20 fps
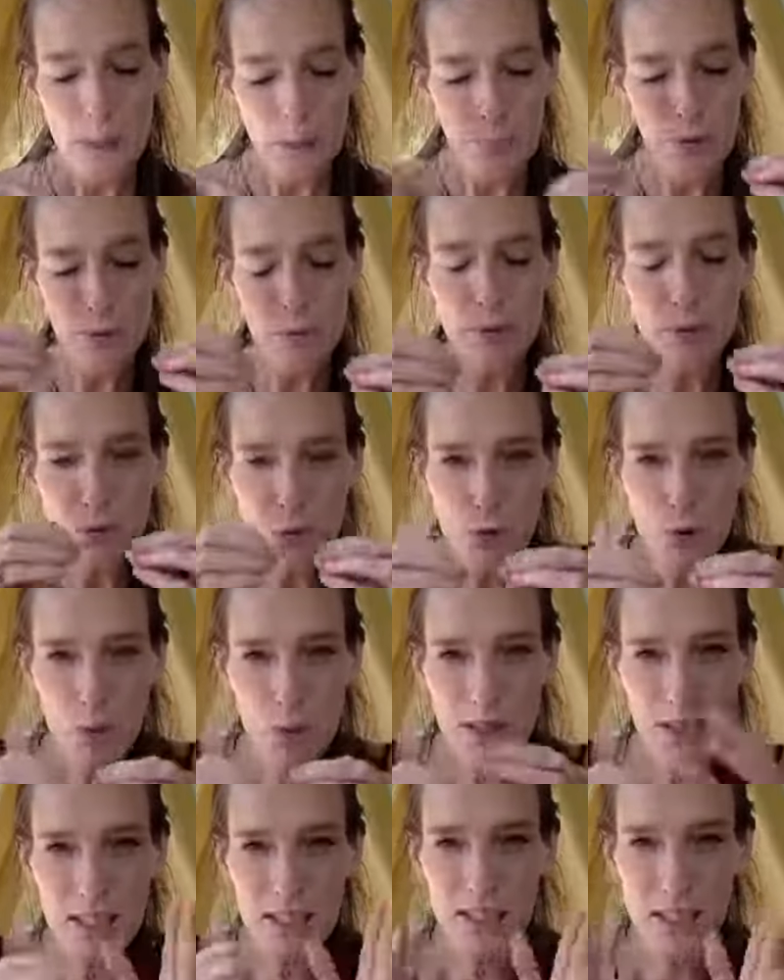But
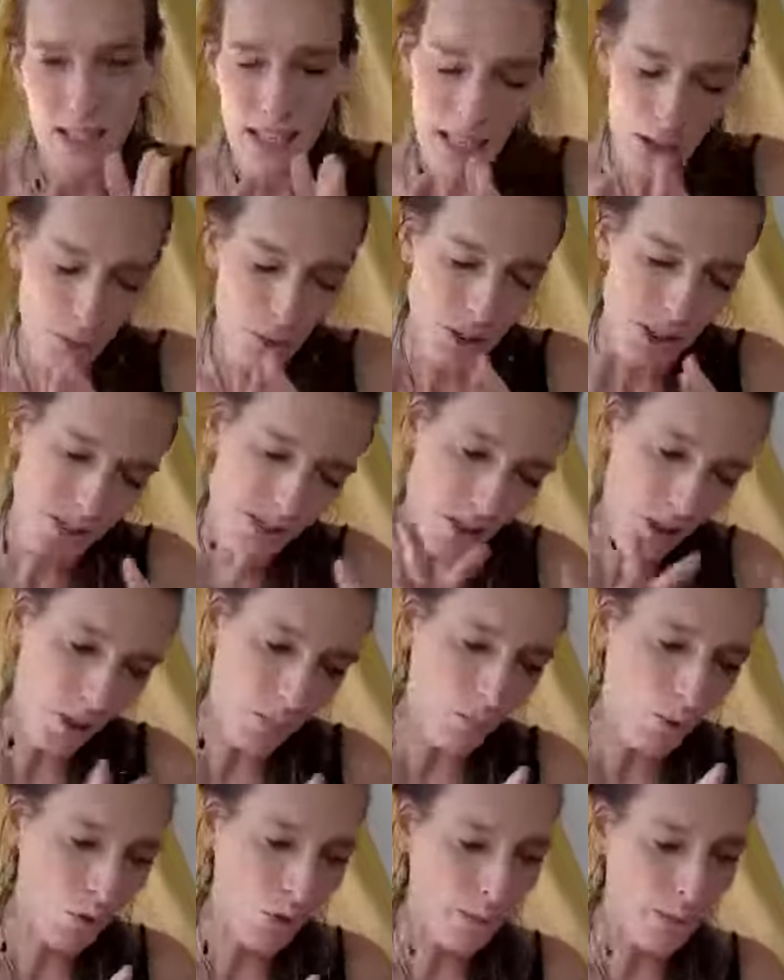I want to talk
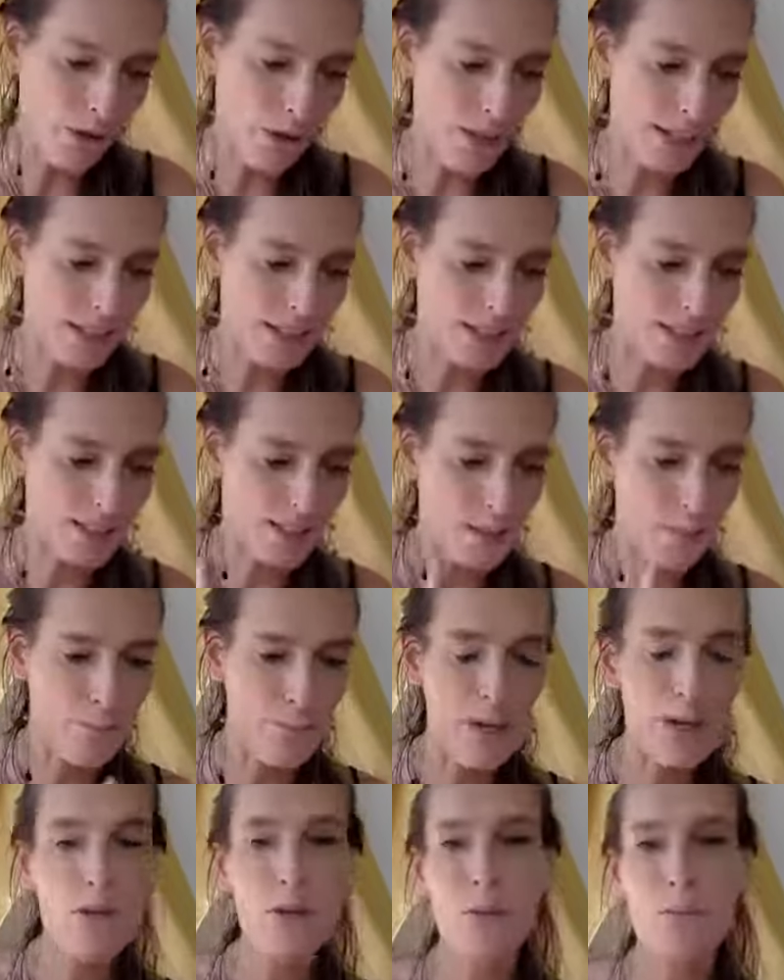more about like the
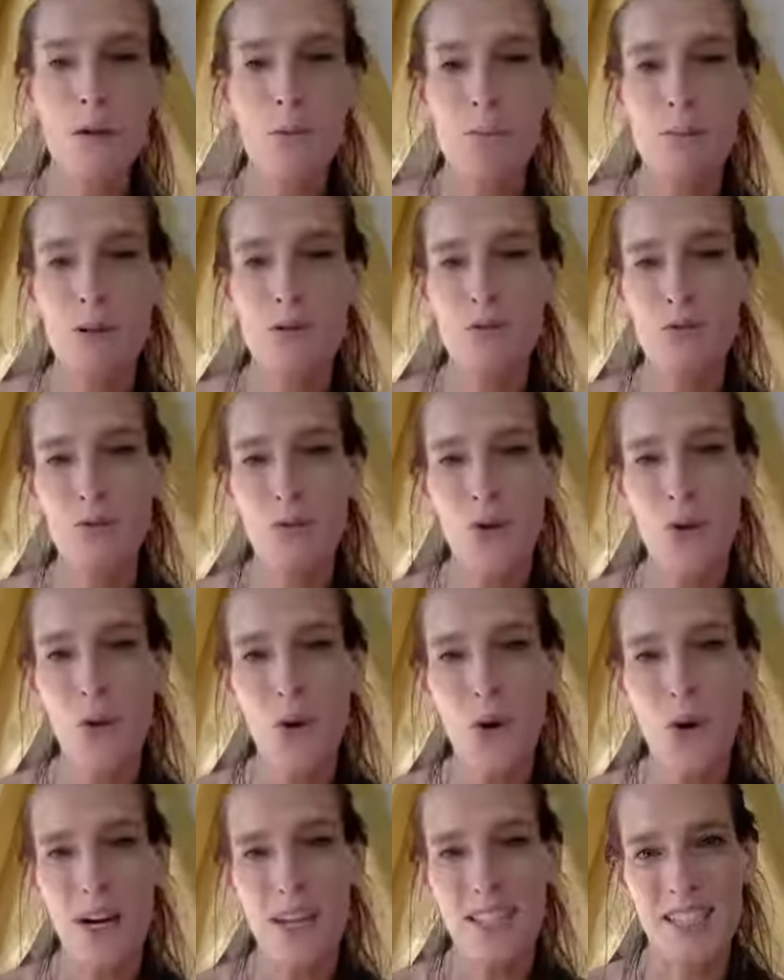disappearing, but
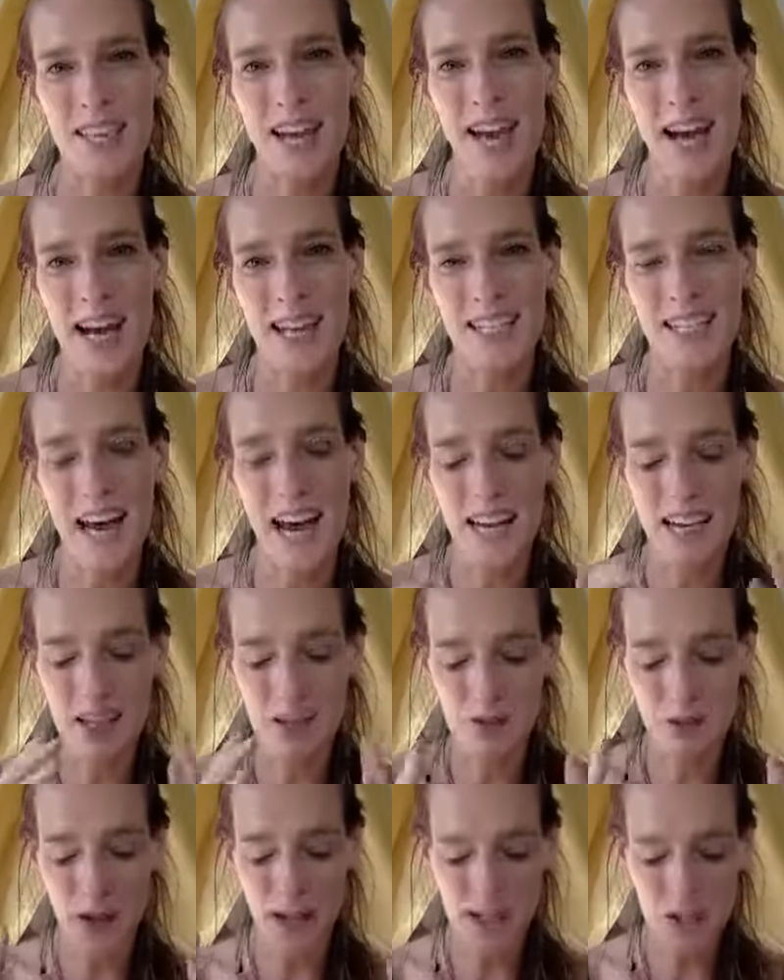before that, I
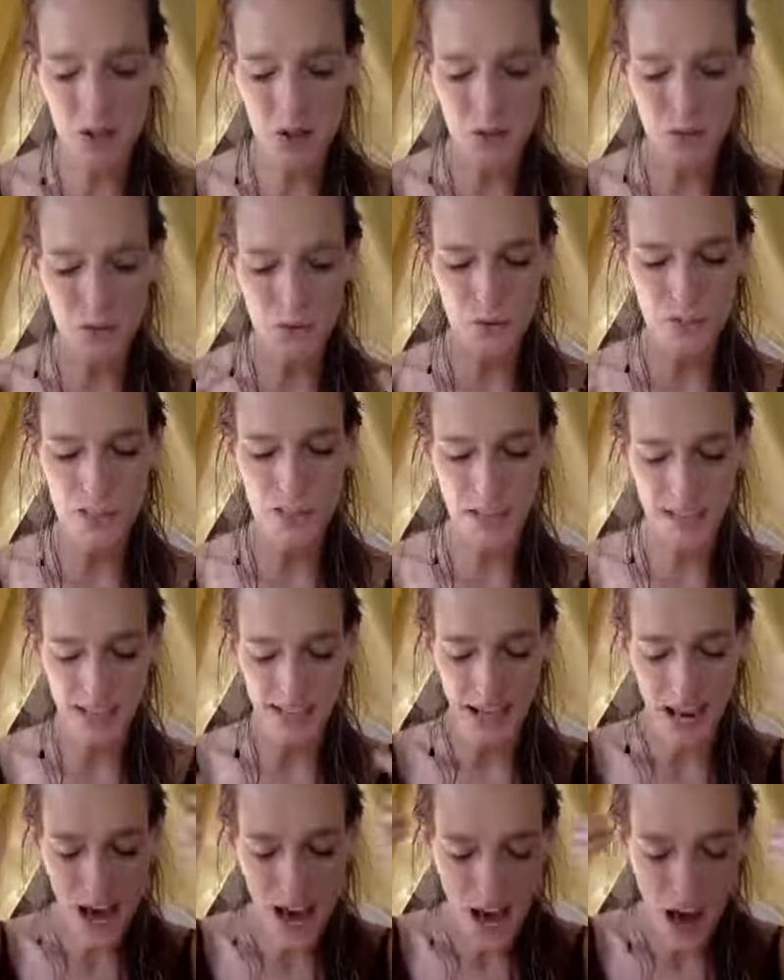invite you to feel
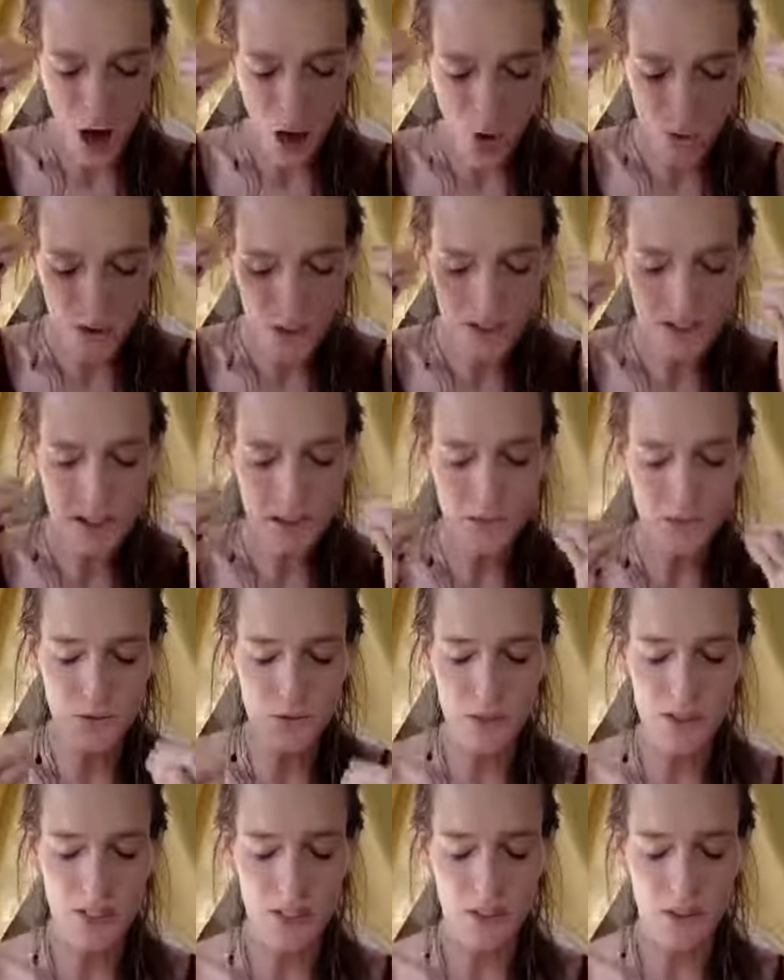like, how does it
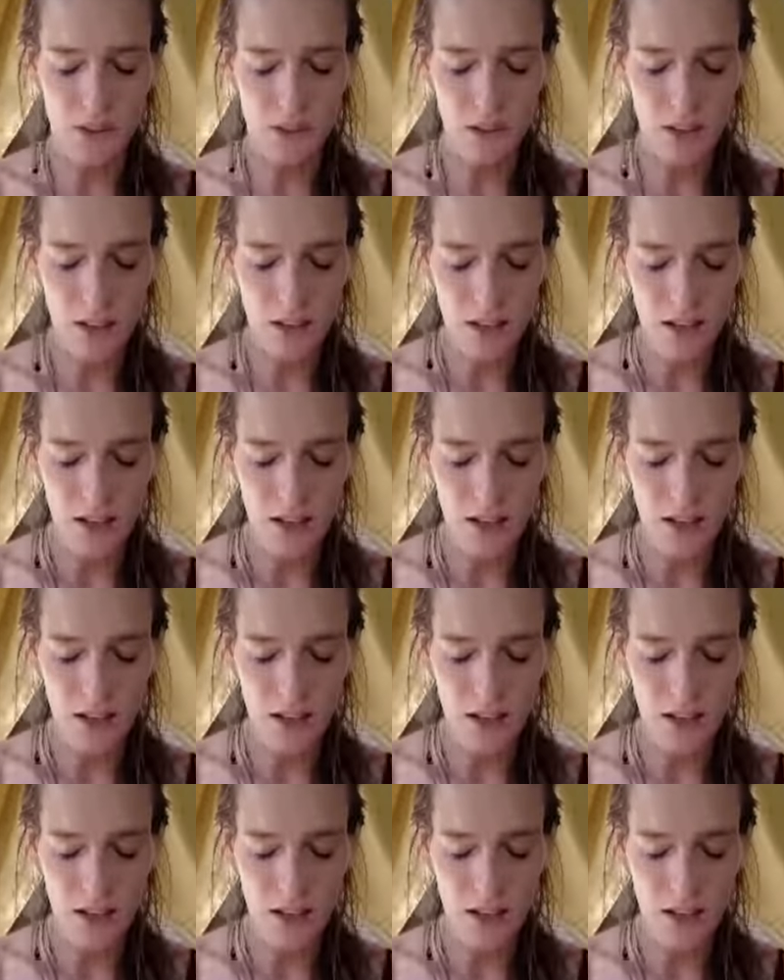feel